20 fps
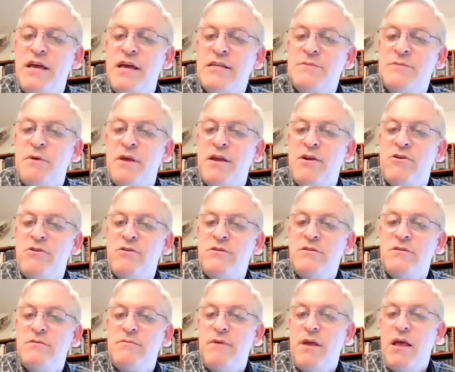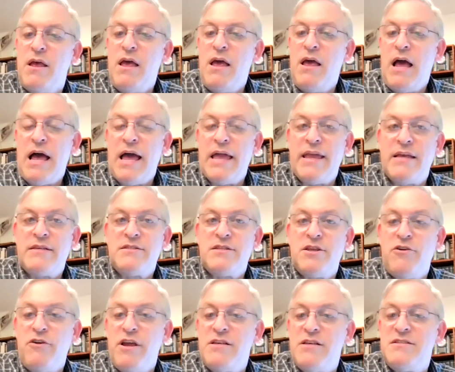the taxpayers?" I
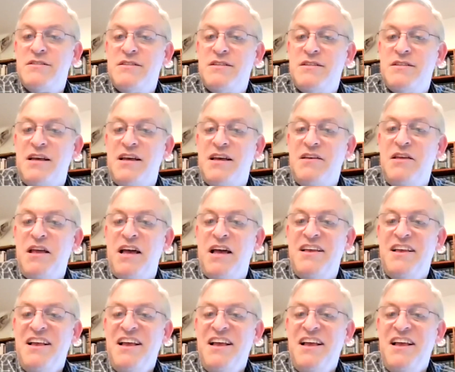guess there is. Uh,